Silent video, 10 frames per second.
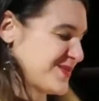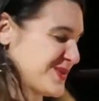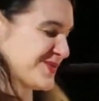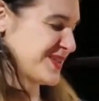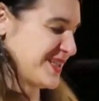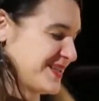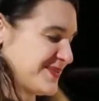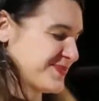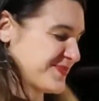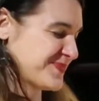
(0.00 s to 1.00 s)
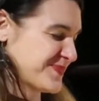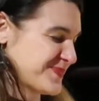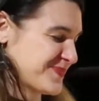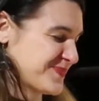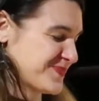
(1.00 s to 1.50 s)
was really
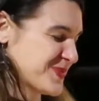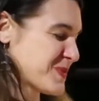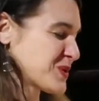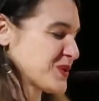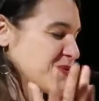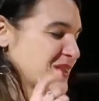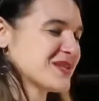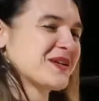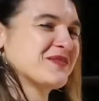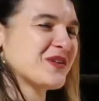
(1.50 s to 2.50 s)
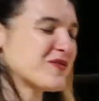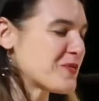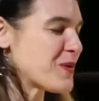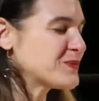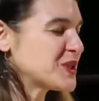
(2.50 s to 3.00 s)
special to write this kind of love
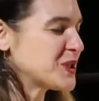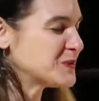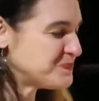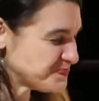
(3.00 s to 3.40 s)
poem to her.